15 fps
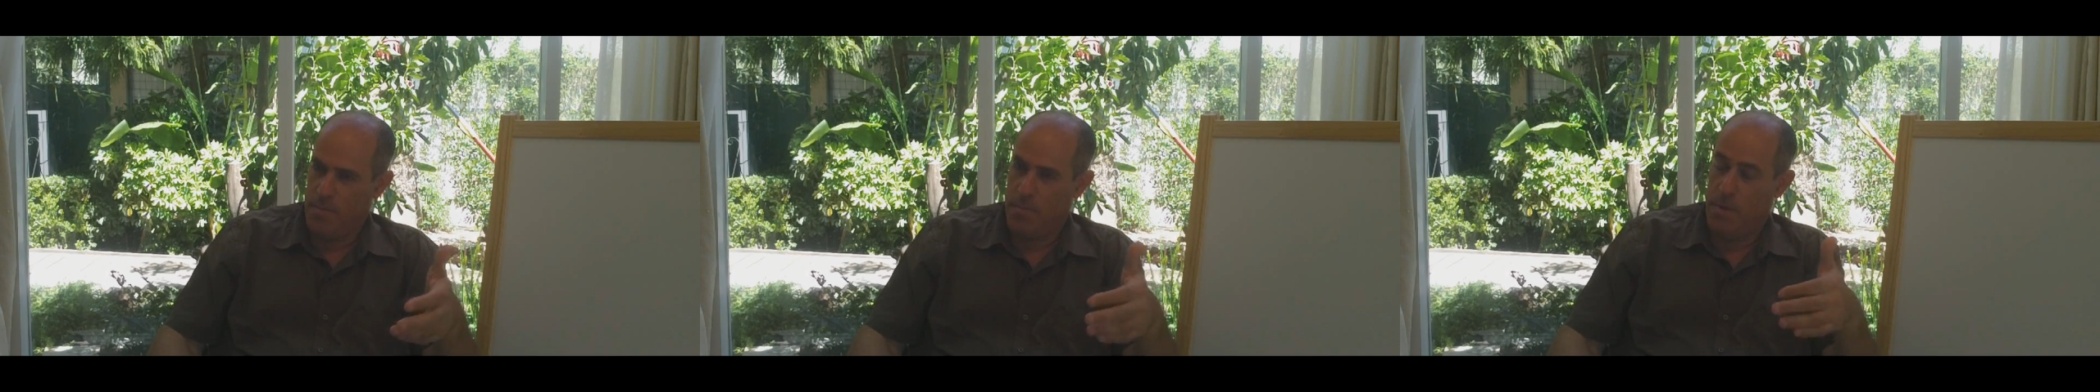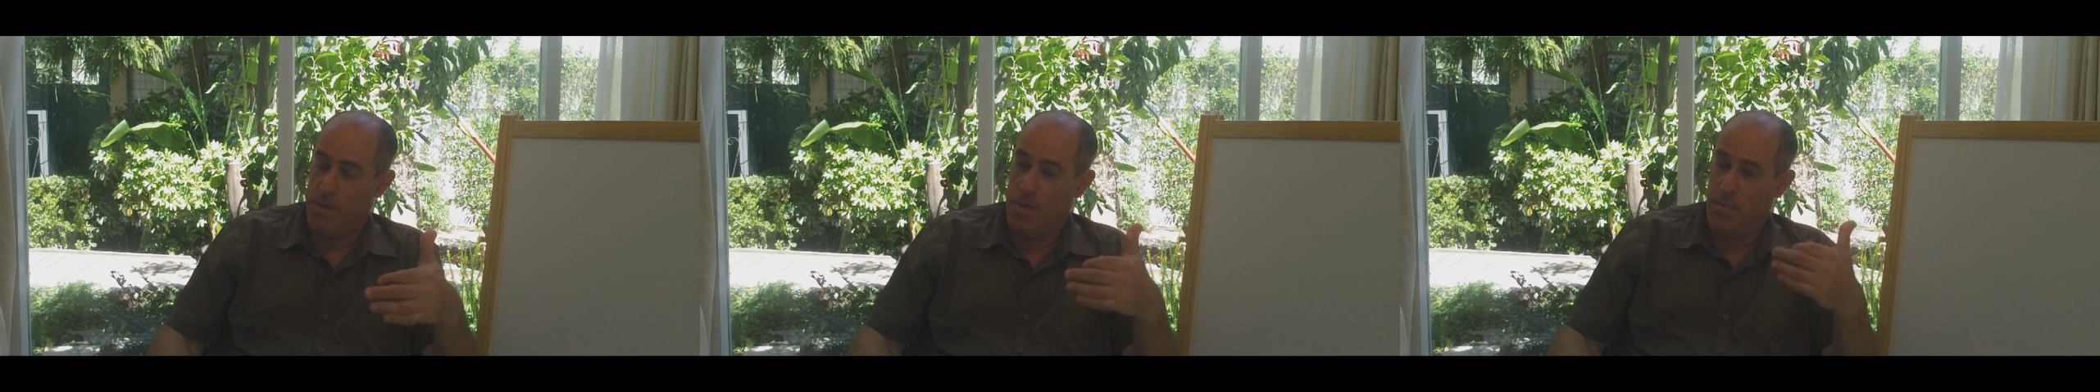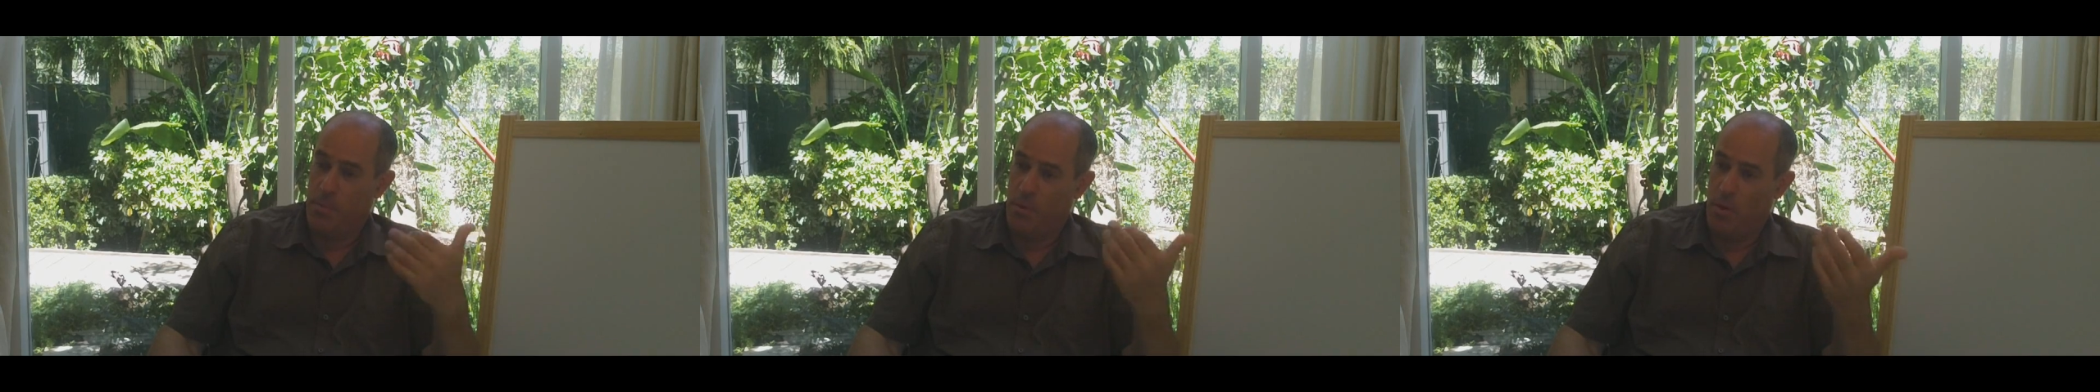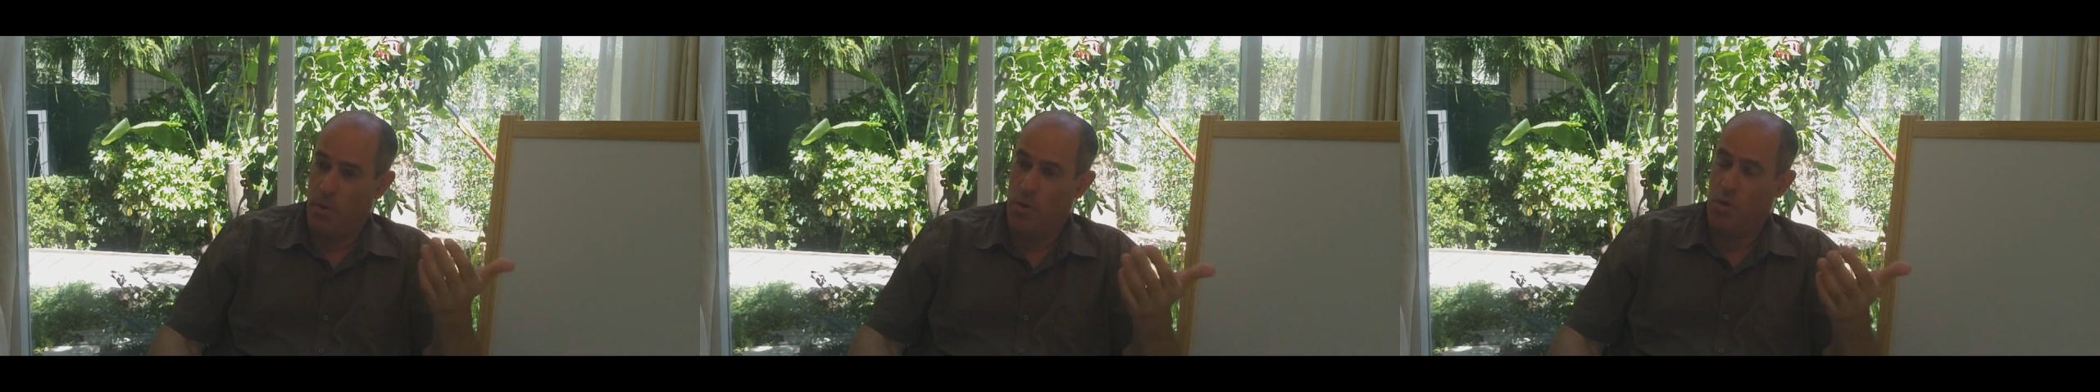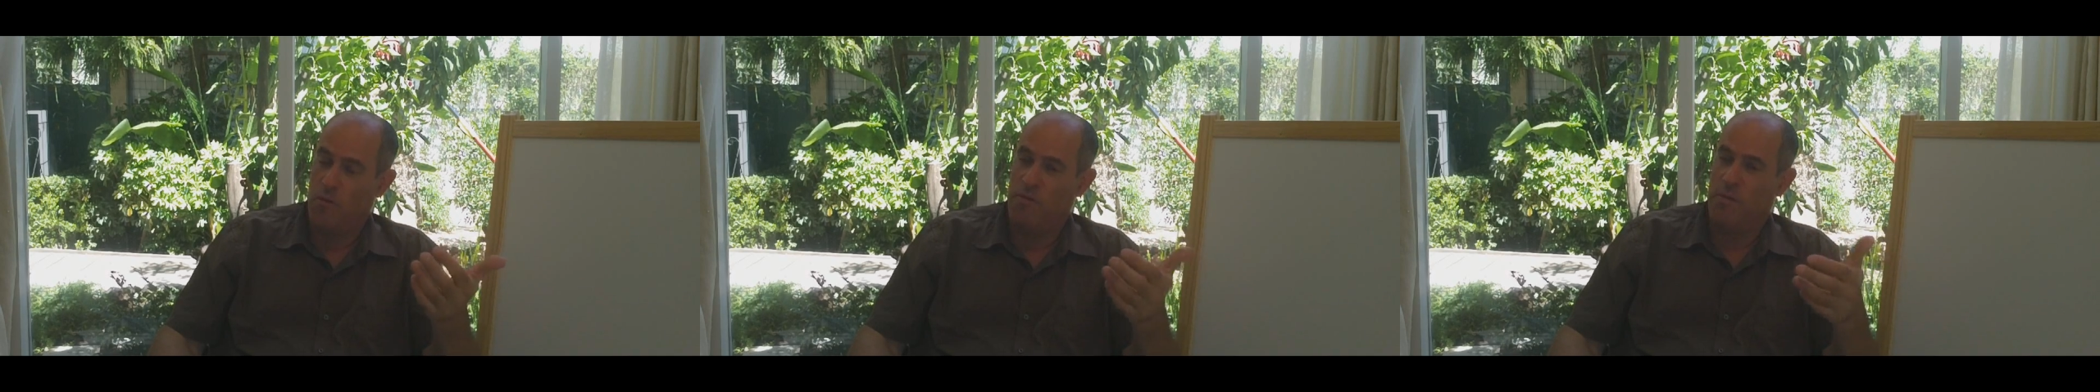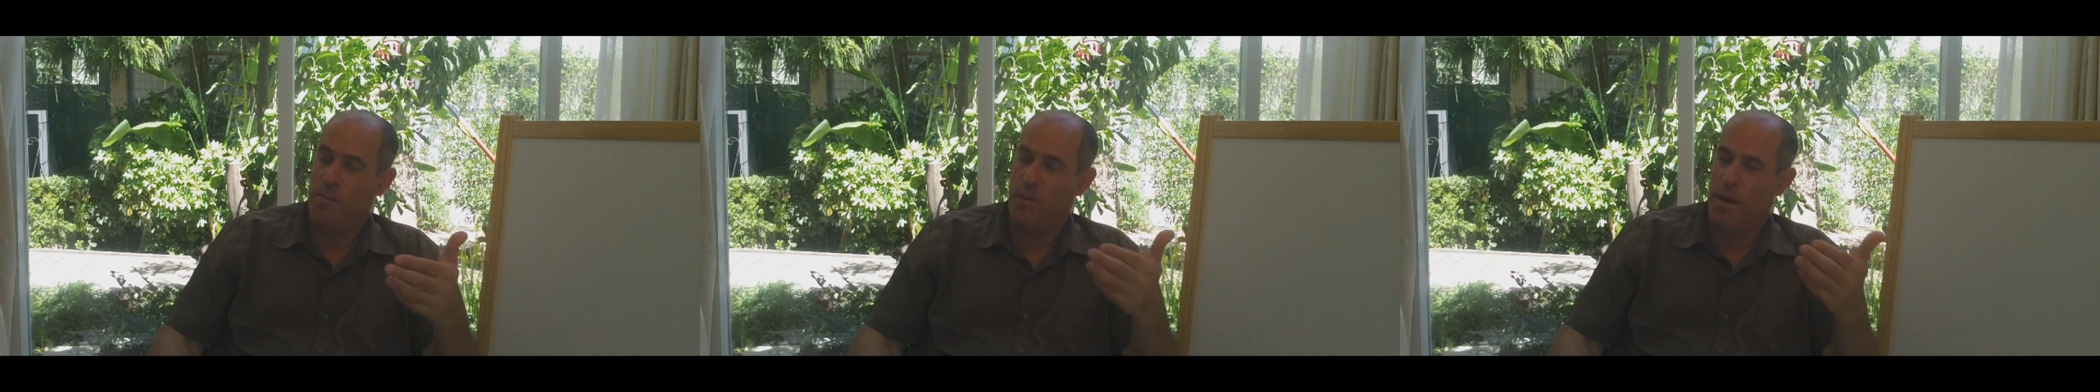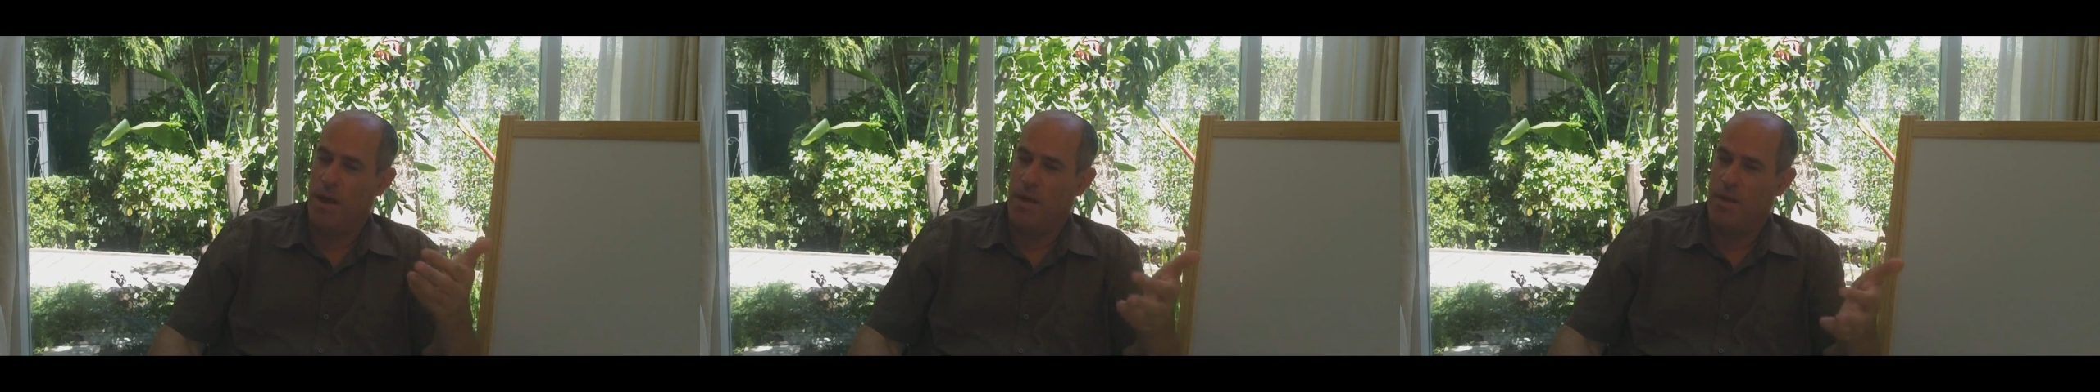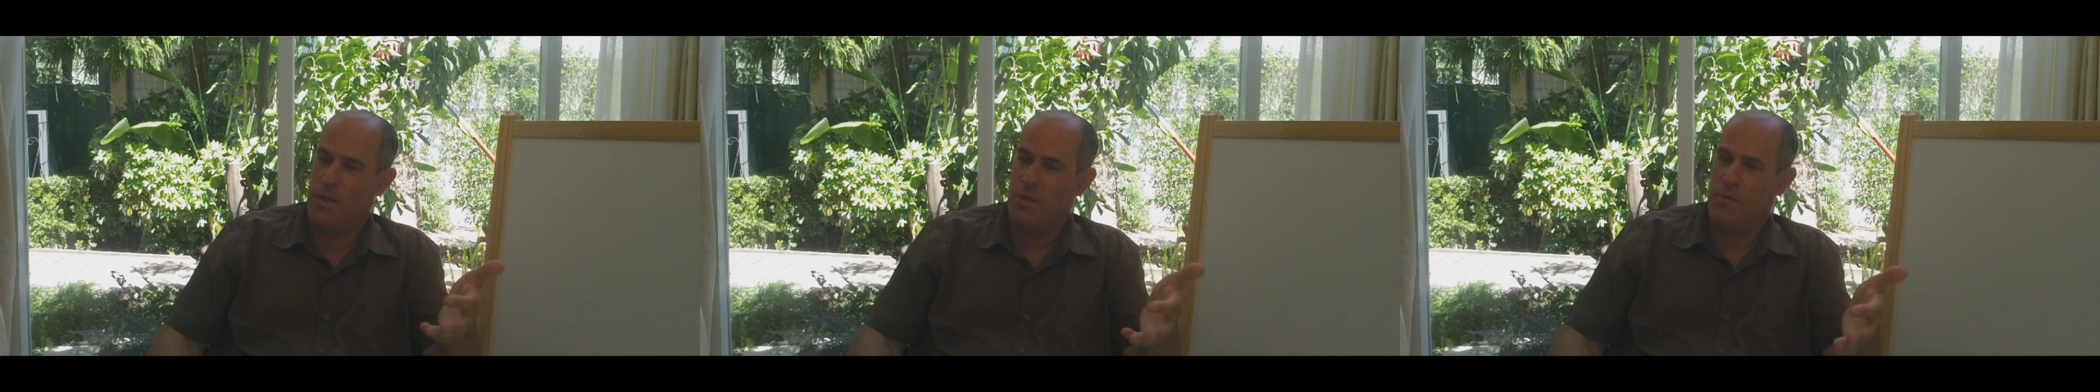but the approach of the practice